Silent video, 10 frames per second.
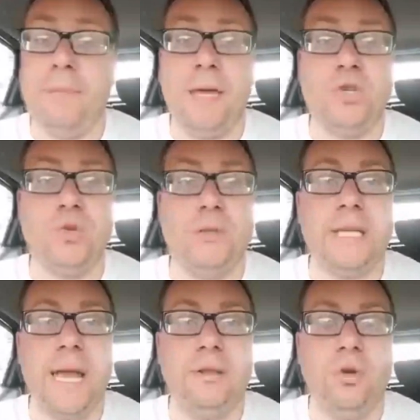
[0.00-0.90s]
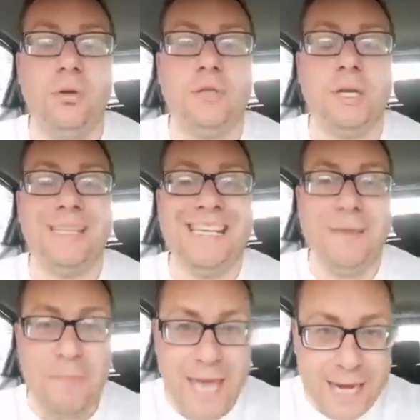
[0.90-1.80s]
Big show tonight,
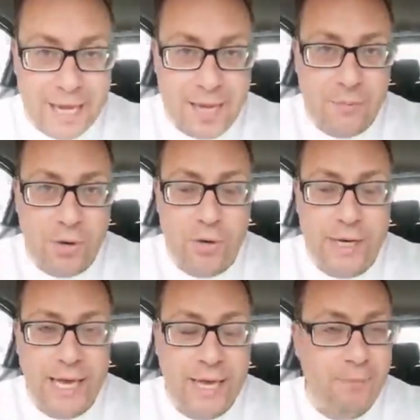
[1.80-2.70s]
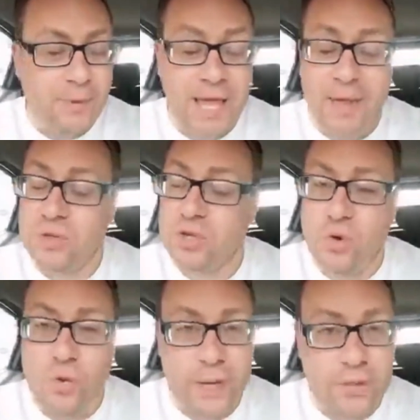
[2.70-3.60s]
Doctor. Coming on at 8
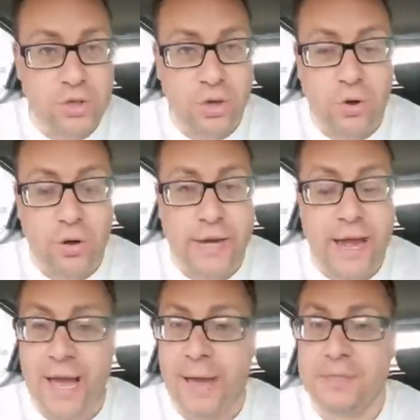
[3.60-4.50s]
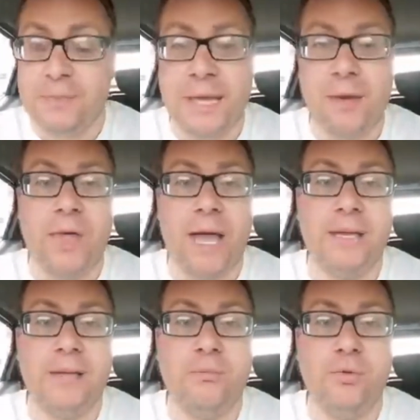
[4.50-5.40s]
p.m. So much going on. I was
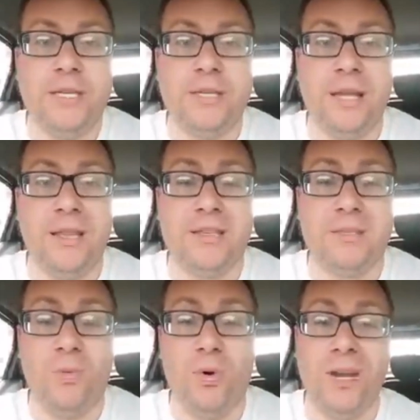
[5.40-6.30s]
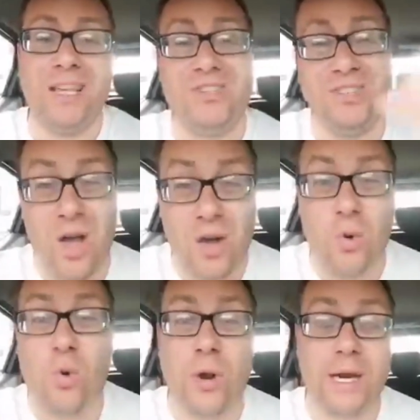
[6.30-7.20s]
speaking with Anna de Buisseret this morning.
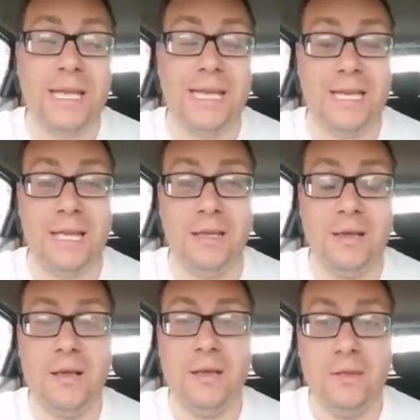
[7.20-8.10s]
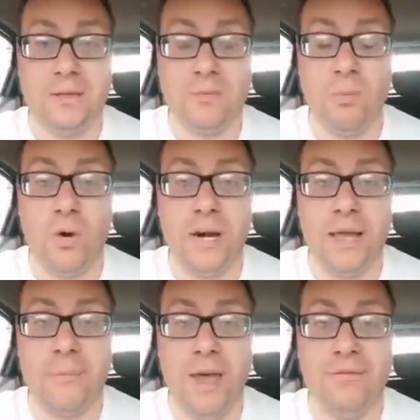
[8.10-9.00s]
She's got a court hearing this
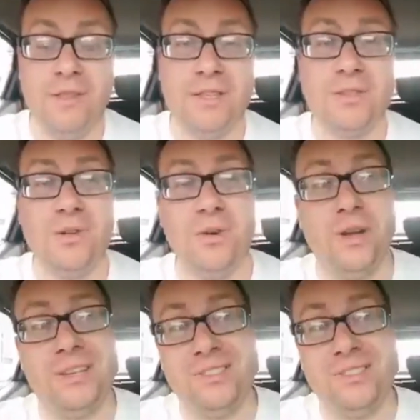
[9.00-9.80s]
morning about everything that's going